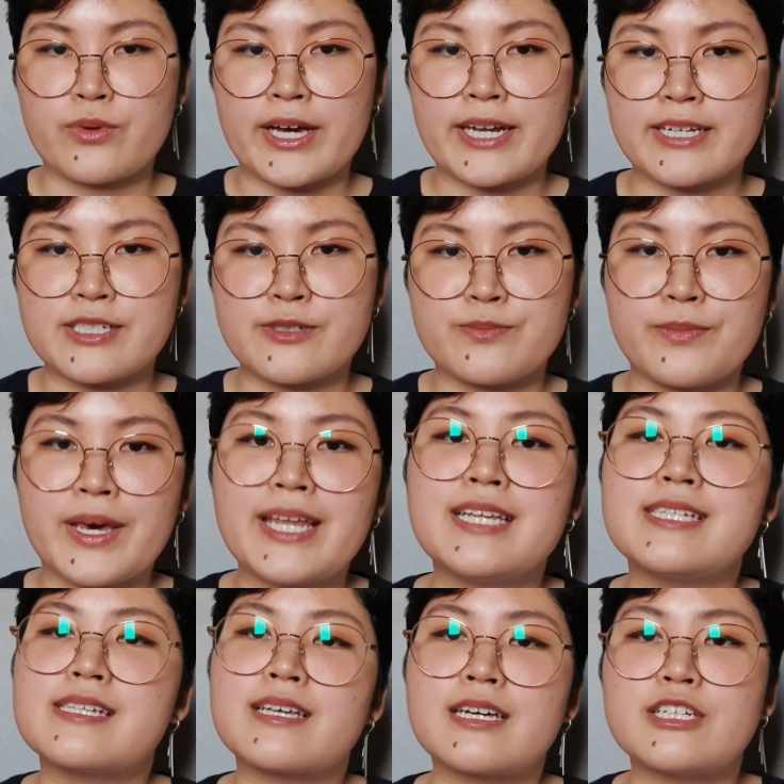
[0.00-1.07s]
Write as
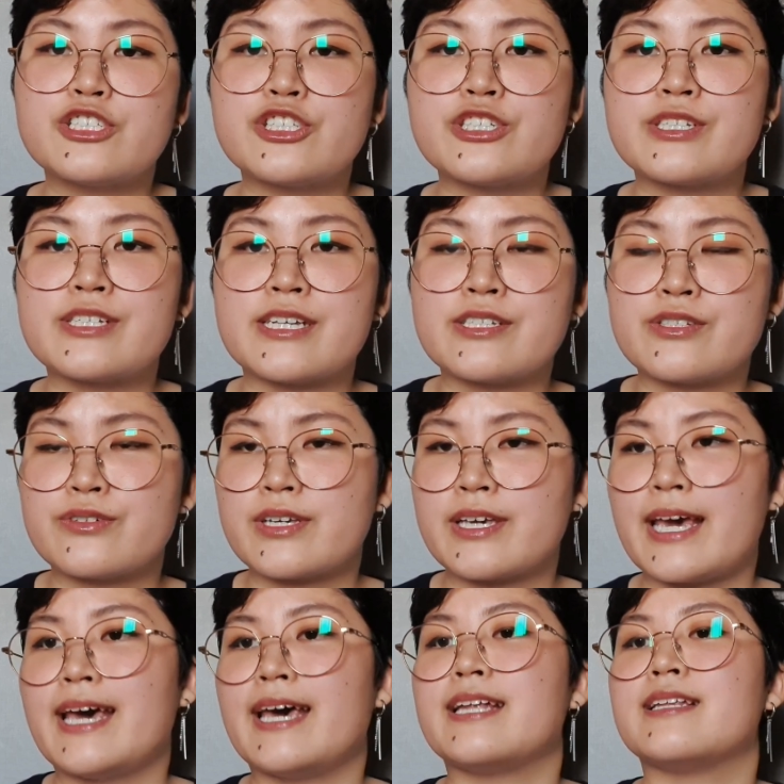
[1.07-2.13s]
many kanjis as you
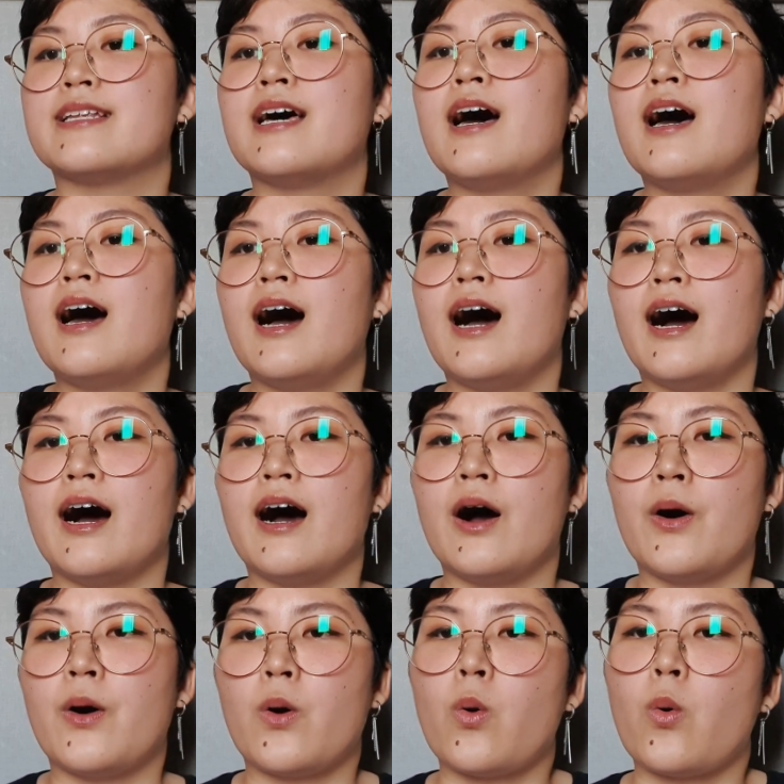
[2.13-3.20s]
can
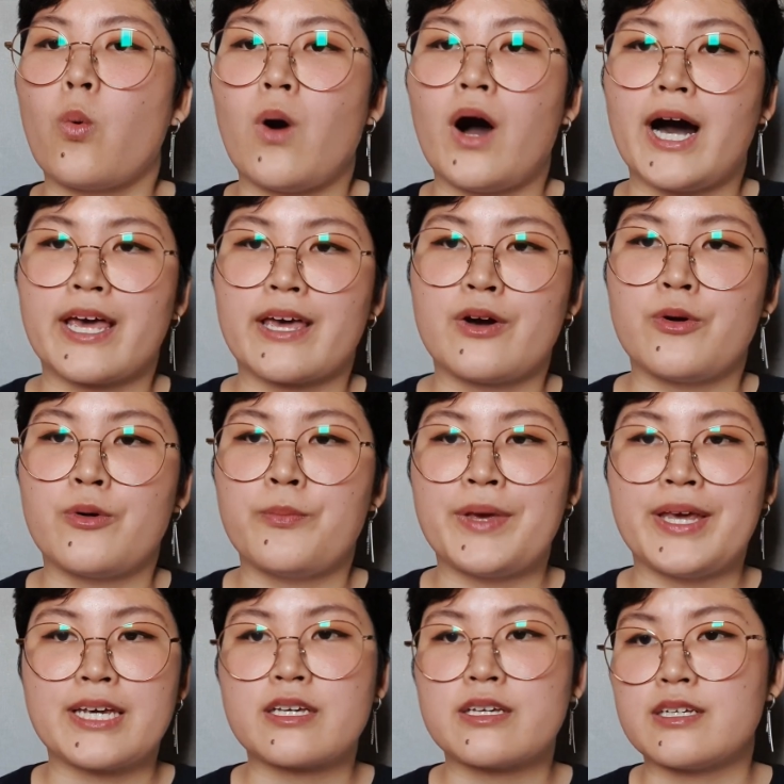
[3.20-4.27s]
while
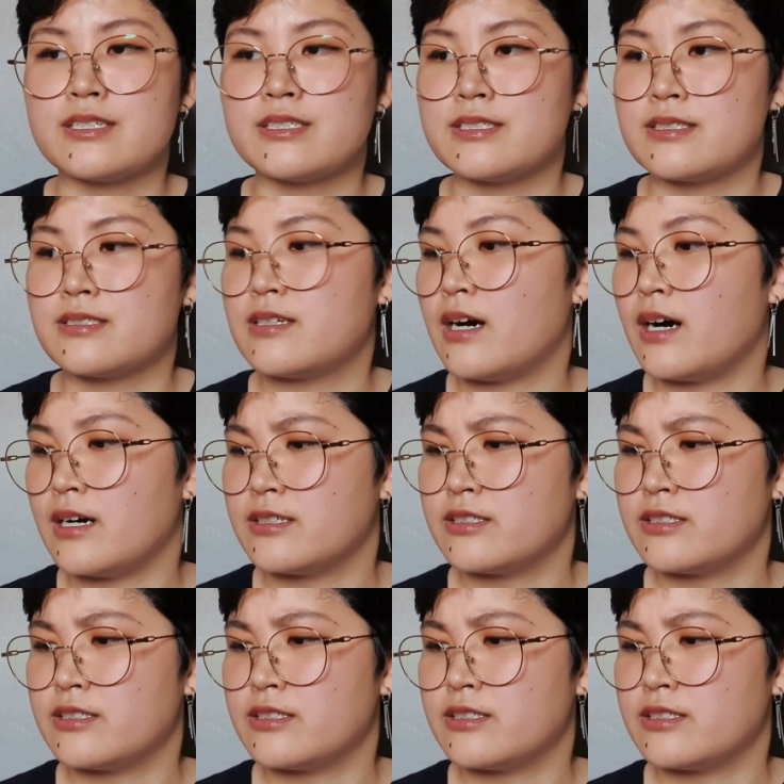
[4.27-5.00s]
making